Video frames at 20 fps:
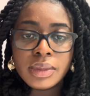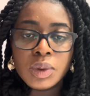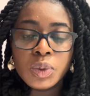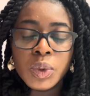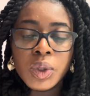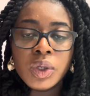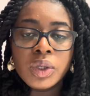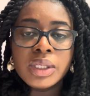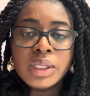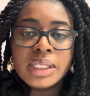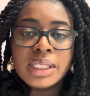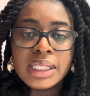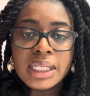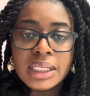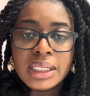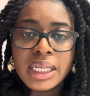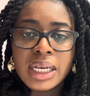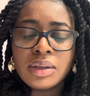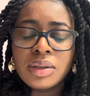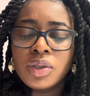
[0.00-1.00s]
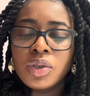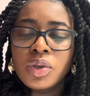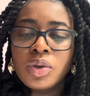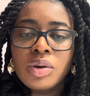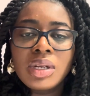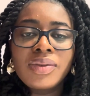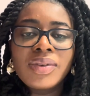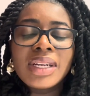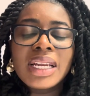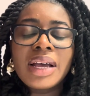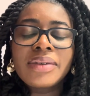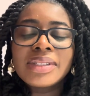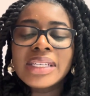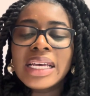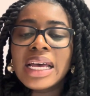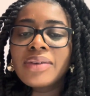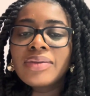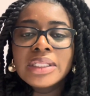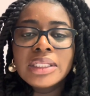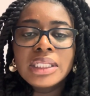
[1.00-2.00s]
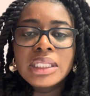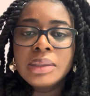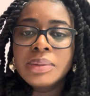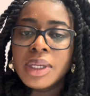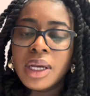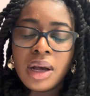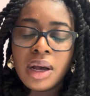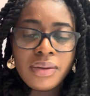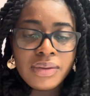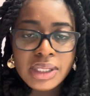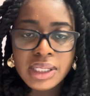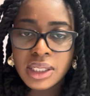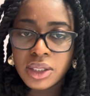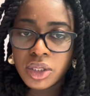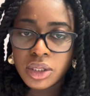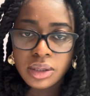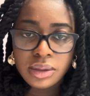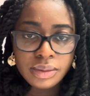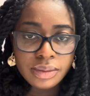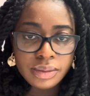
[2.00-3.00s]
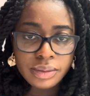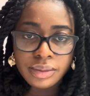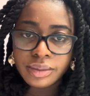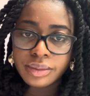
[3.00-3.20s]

We're going to sit down. You don't even have to have a deep conversation